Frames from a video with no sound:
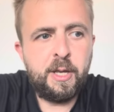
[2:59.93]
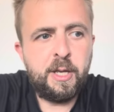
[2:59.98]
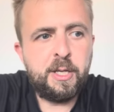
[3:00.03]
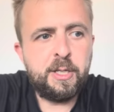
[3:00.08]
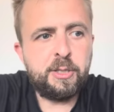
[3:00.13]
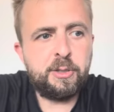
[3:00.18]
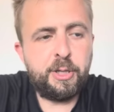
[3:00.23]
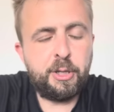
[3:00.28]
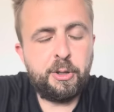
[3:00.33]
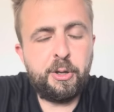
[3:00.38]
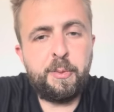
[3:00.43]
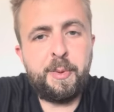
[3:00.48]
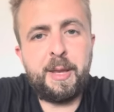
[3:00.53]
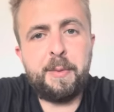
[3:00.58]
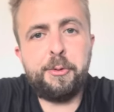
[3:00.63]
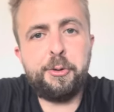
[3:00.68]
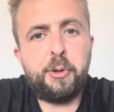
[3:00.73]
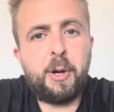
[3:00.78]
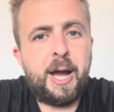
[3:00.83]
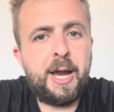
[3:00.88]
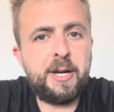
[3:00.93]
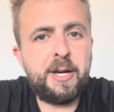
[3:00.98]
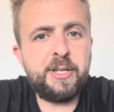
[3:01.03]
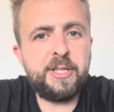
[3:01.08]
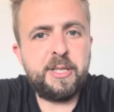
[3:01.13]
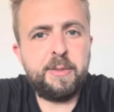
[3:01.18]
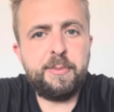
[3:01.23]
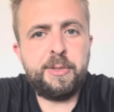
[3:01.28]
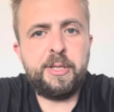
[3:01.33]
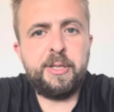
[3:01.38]
So they're going to be able to hire
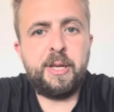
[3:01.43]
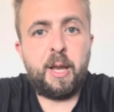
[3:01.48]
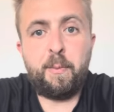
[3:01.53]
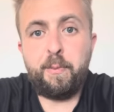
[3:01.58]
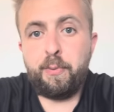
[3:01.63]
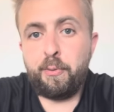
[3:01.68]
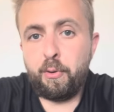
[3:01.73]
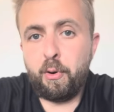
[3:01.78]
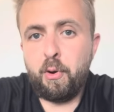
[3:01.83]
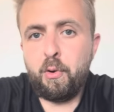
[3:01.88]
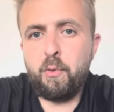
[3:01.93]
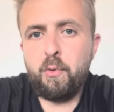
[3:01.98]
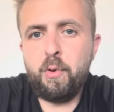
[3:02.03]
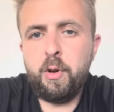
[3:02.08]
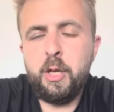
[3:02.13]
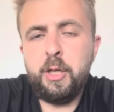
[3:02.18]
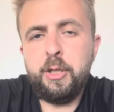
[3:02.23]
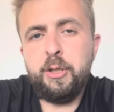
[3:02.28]
somebody like pro,